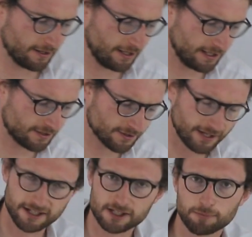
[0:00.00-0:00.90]
it doesn't
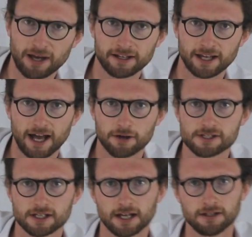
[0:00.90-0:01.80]
expand
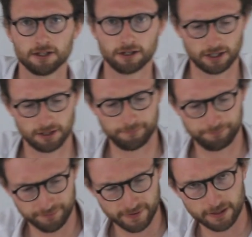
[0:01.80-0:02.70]
out again, you can
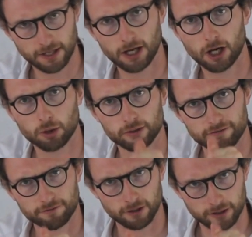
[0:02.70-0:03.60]
hold it
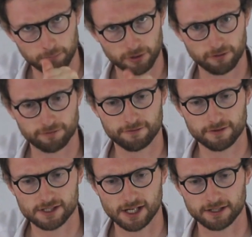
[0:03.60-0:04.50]
for a number of
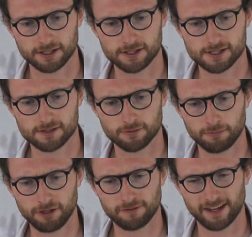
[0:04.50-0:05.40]
seconds to
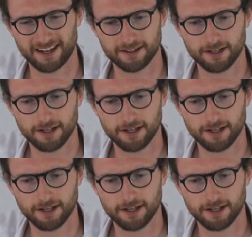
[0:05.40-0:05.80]
remove that